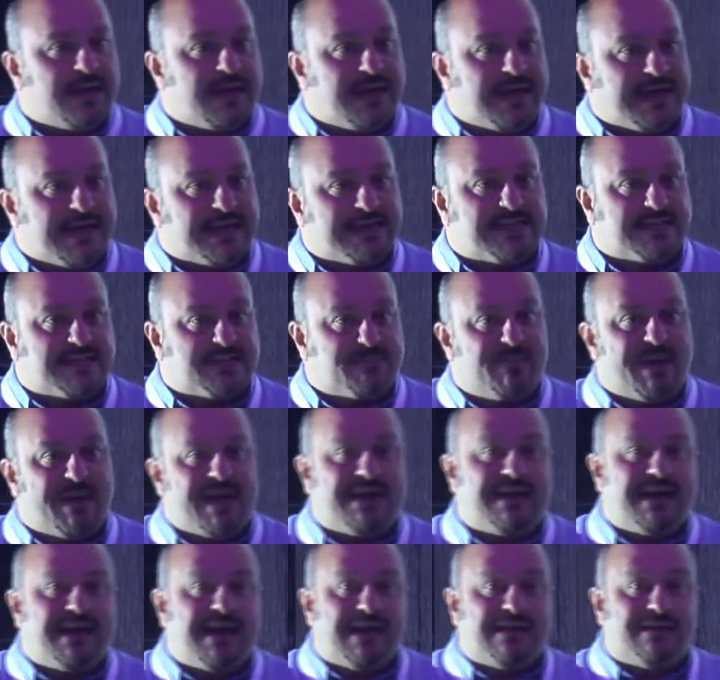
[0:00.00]
is
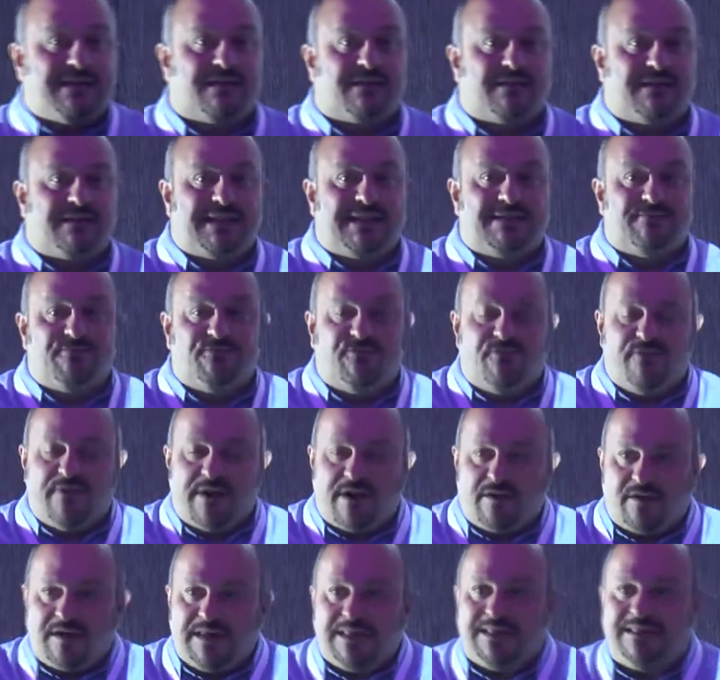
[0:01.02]
spent in the
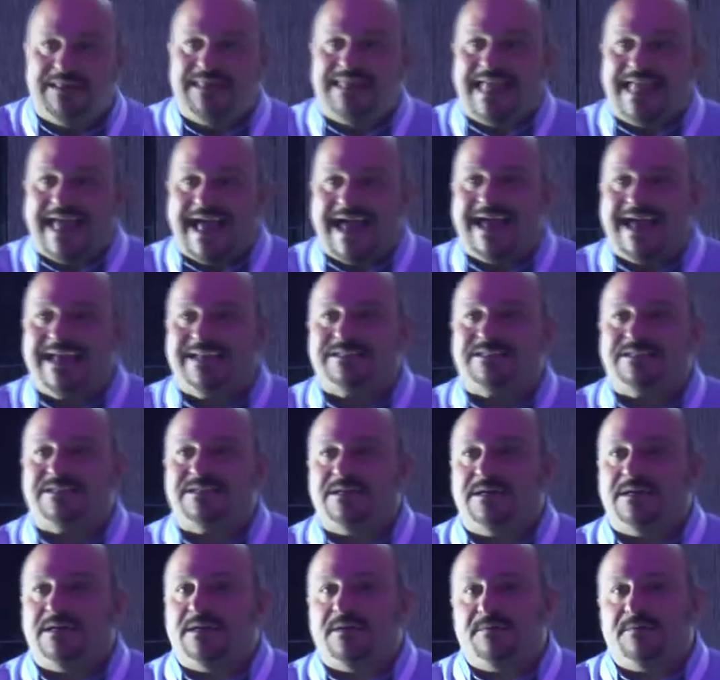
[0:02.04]
very last
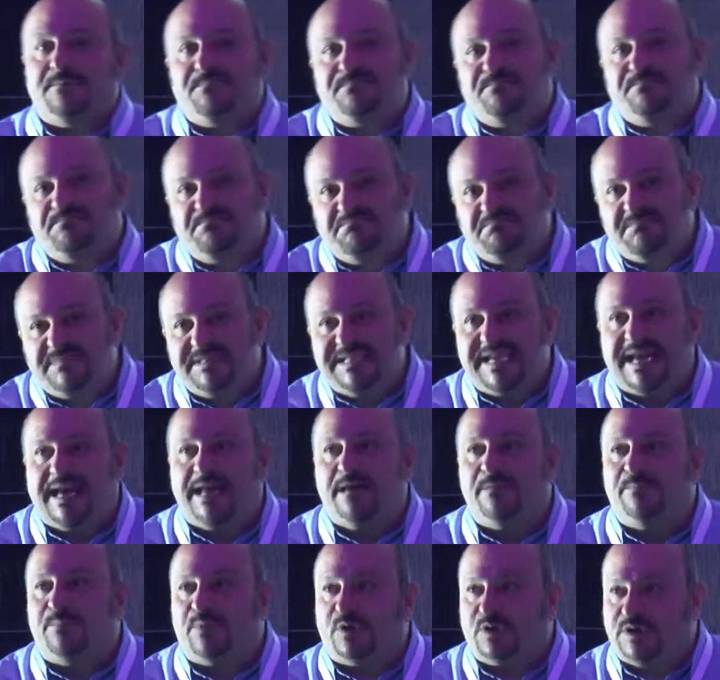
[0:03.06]

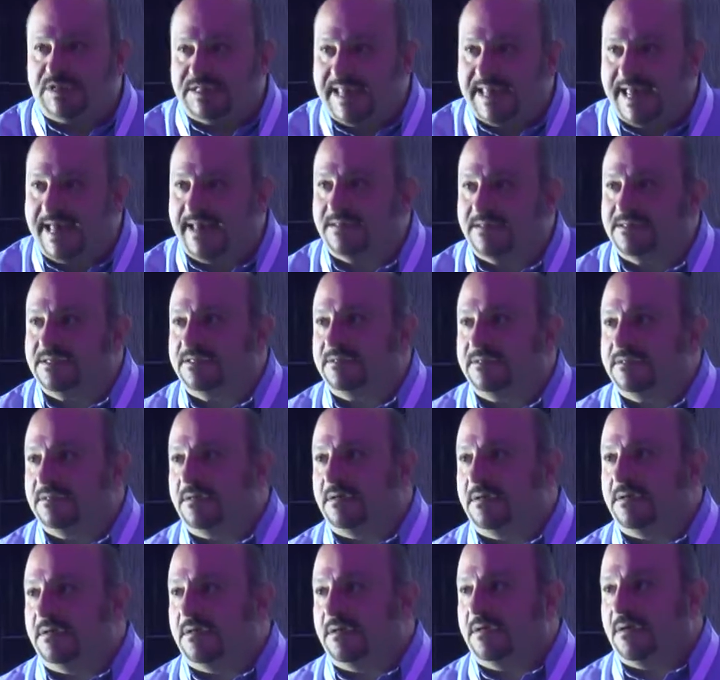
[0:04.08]
10%
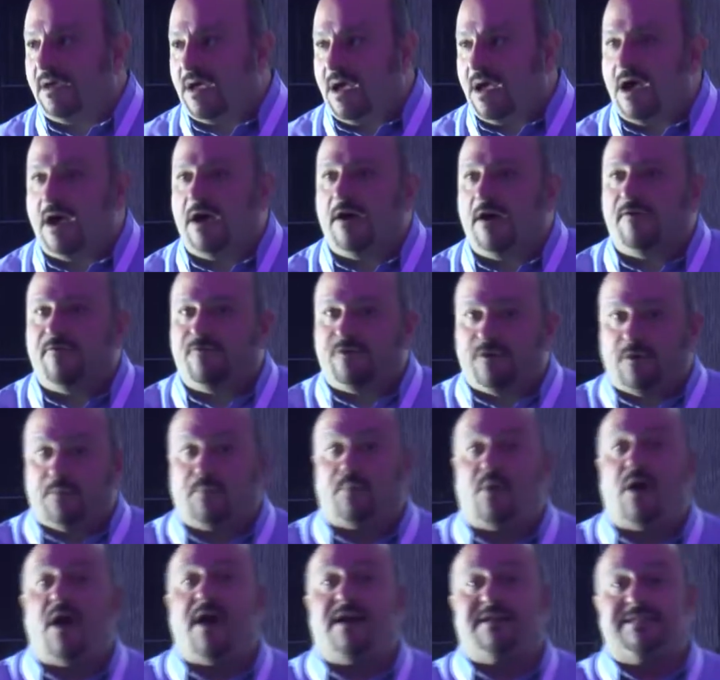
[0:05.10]
of the
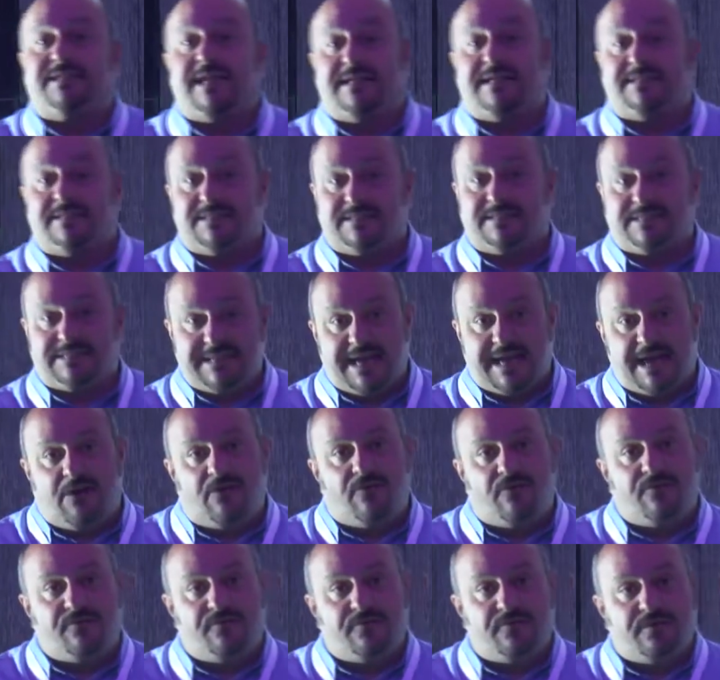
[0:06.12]
process
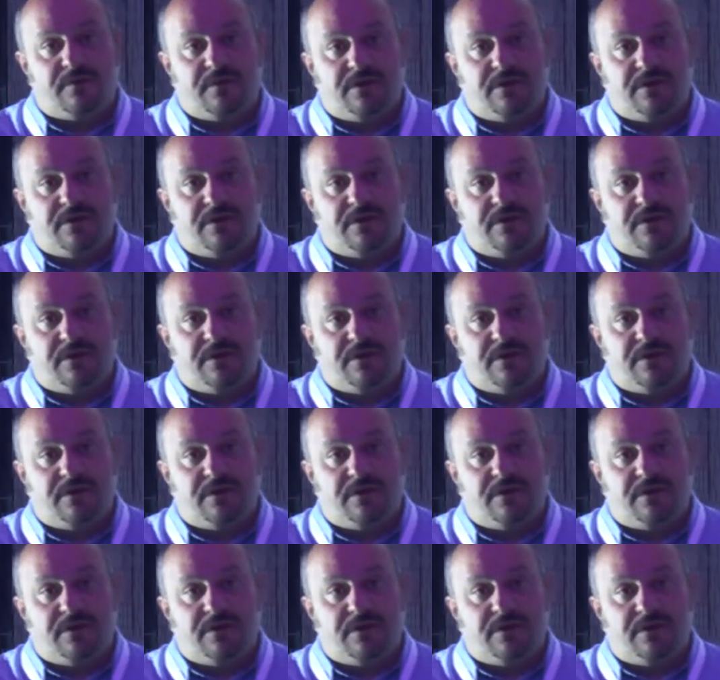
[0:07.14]
itself.